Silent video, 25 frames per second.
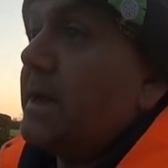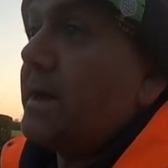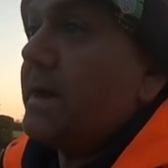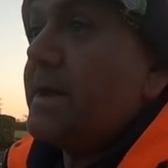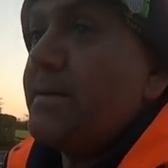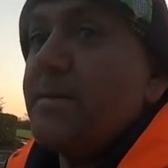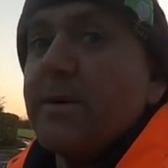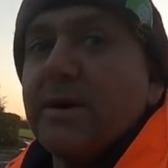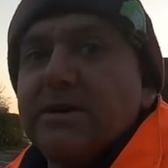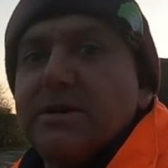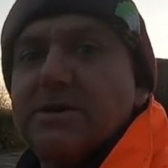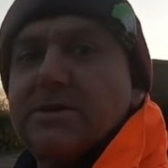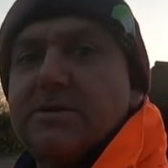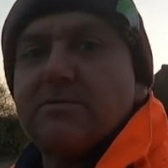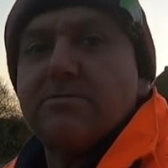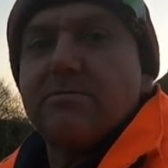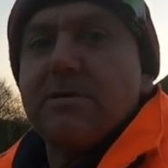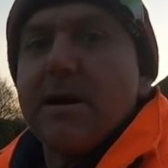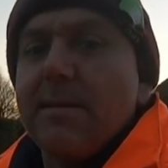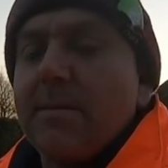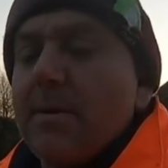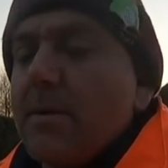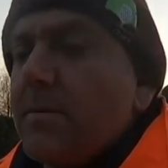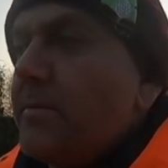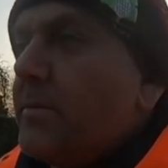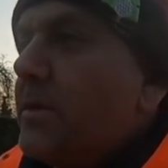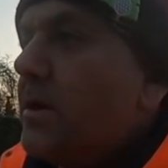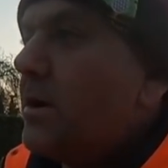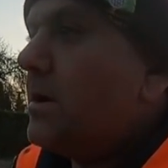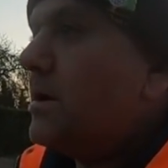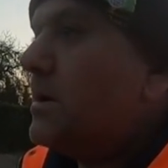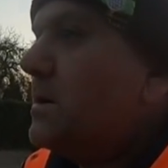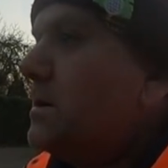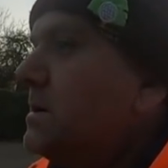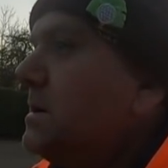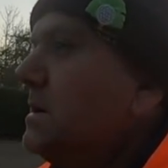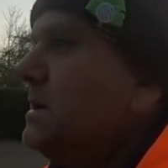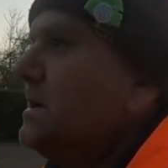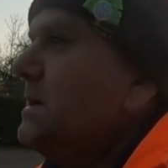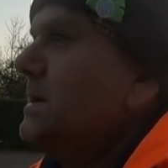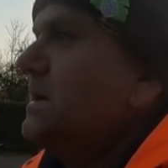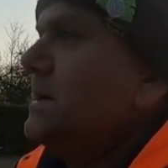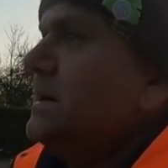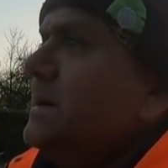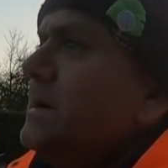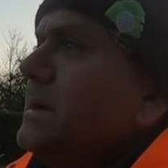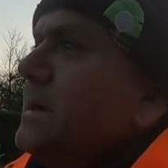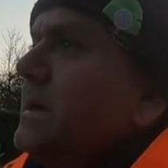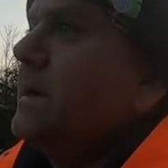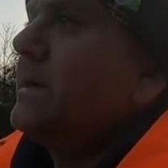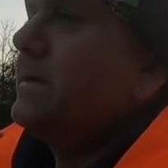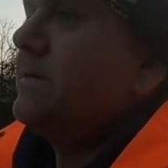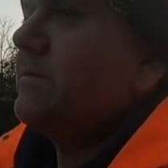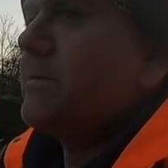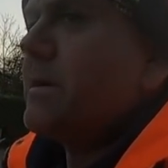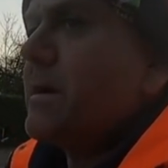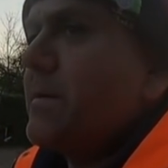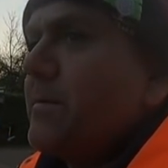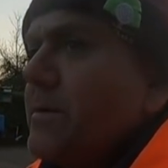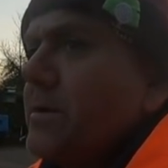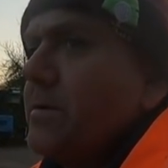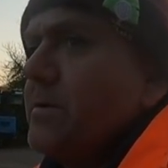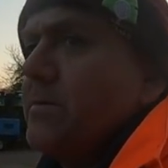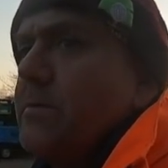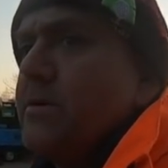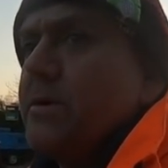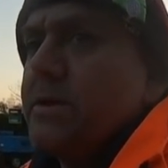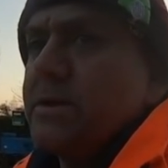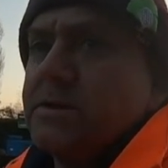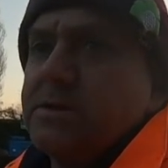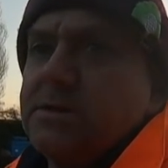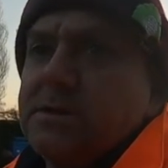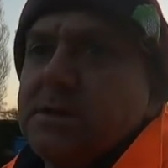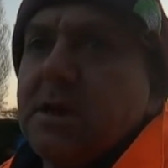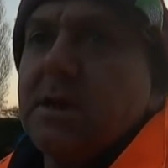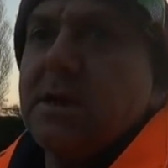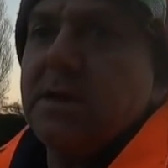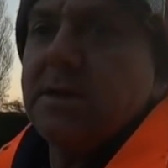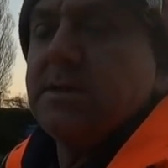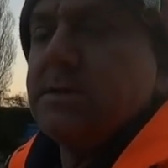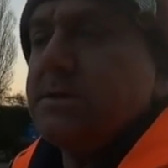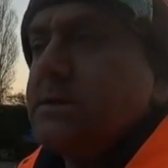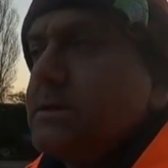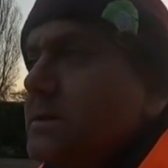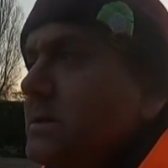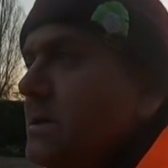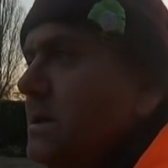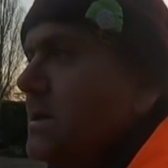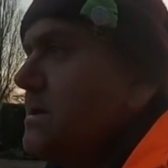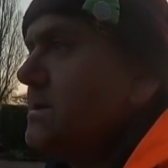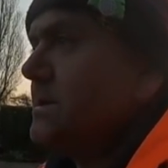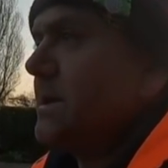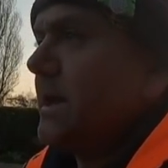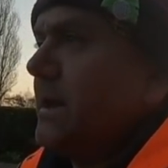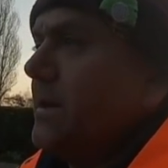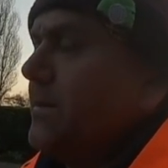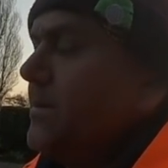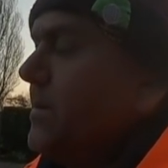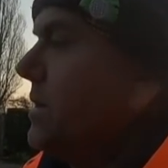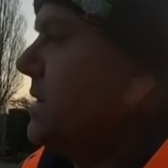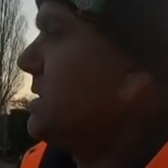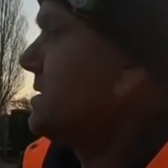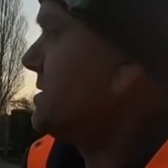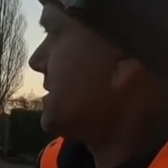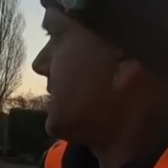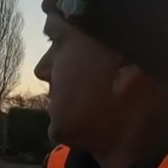he managed to ram them though. He rammed them with his teleporter, I